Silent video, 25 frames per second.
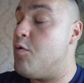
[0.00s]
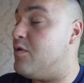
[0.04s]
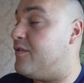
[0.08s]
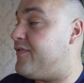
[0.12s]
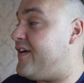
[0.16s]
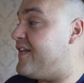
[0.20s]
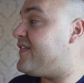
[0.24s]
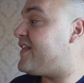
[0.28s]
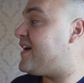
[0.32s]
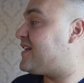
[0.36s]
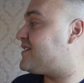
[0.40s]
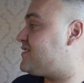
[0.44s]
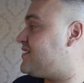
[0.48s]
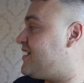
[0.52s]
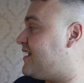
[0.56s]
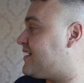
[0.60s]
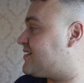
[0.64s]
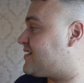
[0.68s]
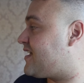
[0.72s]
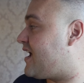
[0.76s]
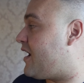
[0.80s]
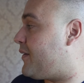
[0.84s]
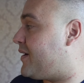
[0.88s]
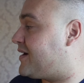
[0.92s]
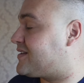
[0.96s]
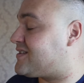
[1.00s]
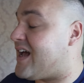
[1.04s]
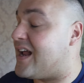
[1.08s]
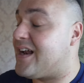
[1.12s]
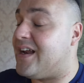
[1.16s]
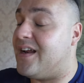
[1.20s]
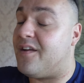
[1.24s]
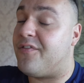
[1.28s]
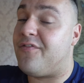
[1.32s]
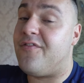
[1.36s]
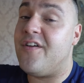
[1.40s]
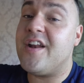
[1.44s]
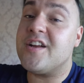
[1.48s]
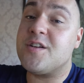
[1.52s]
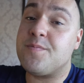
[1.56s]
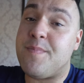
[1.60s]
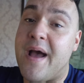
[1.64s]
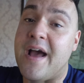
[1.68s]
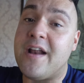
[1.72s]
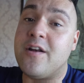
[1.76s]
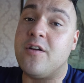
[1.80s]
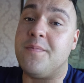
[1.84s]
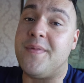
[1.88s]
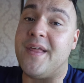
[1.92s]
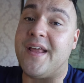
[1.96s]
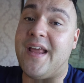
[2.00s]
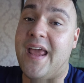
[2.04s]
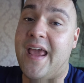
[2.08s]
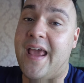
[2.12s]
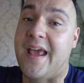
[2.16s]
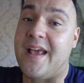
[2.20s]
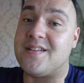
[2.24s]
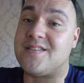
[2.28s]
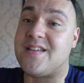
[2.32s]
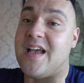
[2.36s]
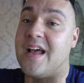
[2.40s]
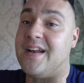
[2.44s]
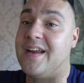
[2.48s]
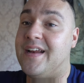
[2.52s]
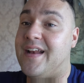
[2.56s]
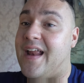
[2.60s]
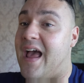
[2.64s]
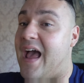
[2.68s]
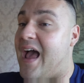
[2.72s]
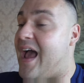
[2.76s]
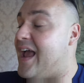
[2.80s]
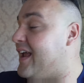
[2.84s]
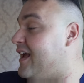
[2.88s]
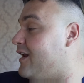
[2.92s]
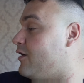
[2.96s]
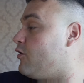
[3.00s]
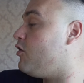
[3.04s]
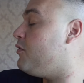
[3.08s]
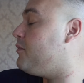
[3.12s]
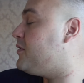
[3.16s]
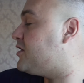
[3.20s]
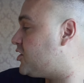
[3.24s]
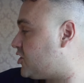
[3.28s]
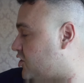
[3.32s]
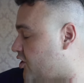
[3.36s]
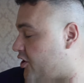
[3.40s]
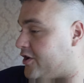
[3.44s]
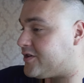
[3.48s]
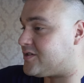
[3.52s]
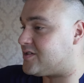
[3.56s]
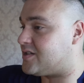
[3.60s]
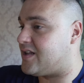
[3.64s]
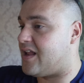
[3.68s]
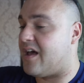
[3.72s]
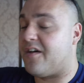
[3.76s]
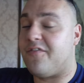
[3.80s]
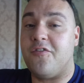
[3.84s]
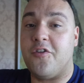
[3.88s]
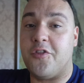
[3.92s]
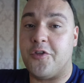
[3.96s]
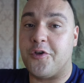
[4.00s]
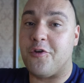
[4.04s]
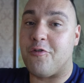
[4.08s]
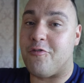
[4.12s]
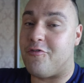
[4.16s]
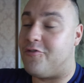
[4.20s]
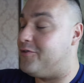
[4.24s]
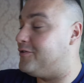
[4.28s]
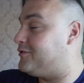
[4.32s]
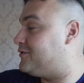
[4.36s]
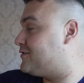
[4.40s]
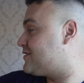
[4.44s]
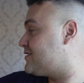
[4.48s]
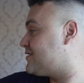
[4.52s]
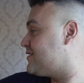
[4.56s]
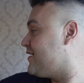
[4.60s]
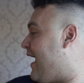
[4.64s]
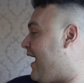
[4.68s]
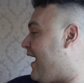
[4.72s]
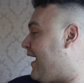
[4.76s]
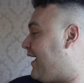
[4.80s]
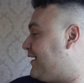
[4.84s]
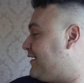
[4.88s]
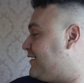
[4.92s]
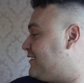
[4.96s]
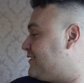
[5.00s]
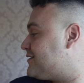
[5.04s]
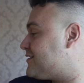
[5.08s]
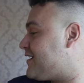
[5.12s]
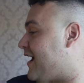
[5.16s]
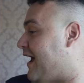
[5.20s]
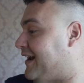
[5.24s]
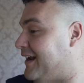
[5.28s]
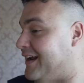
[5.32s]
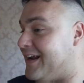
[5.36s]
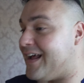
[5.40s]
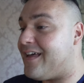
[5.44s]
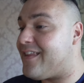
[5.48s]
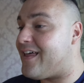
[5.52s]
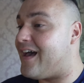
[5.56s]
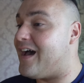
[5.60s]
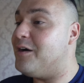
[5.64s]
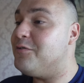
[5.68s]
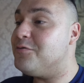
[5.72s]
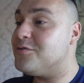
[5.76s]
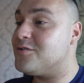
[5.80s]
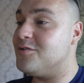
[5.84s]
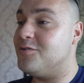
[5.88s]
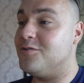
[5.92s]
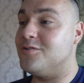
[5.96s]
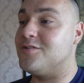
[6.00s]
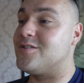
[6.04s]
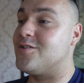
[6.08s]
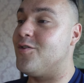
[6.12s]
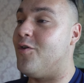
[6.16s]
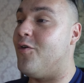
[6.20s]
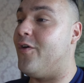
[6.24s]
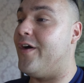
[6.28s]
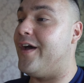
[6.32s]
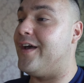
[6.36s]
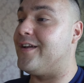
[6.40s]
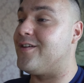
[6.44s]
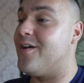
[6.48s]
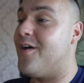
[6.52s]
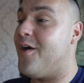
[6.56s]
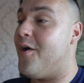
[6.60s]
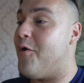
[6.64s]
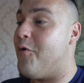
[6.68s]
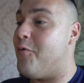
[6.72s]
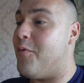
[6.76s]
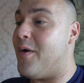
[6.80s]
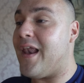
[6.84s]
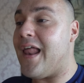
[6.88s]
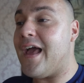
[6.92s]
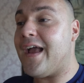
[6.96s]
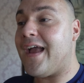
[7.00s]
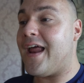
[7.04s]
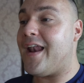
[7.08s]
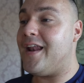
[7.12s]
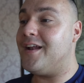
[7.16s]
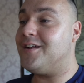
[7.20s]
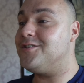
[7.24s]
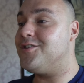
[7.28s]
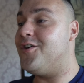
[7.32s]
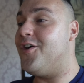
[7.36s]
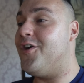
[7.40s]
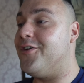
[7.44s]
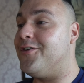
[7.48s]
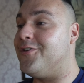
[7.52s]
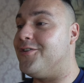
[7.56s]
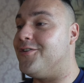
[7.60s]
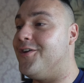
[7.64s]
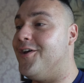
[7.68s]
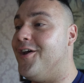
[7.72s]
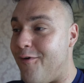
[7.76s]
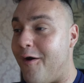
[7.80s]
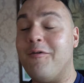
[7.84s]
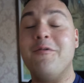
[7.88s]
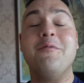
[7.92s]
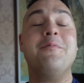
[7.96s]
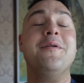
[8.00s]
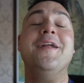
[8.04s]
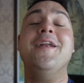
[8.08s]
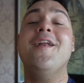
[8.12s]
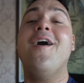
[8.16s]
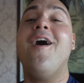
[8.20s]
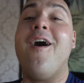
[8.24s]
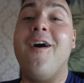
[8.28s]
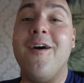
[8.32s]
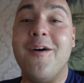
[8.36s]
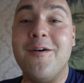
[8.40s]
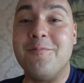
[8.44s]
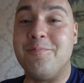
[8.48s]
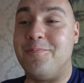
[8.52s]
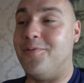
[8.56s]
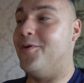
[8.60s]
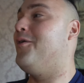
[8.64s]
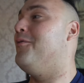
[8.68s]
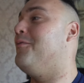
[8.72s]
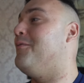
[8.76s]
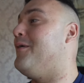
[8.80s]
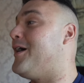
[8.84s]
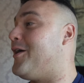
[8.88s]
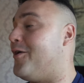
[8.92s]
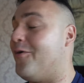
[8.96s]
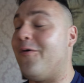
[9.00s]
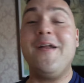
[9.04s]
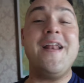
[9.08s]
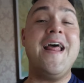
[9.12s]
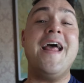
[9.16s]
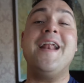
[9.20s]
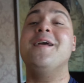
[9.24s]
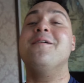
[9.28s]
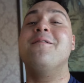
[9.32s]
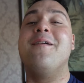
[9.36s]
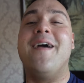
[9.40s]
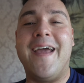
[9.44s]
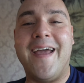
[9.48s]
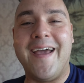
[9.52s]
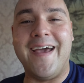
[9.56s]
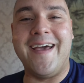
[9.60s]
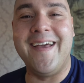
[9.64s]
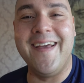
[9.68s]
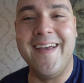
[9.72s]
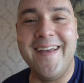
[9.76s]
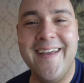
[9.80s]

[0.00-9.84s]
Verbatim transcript: Within that 6 hours, I need to finish patting up the case, I need to iron all my shirts and that for the cruise, and I need to get the house all sorted. Will I get it done? Probably not, but we're going anyway.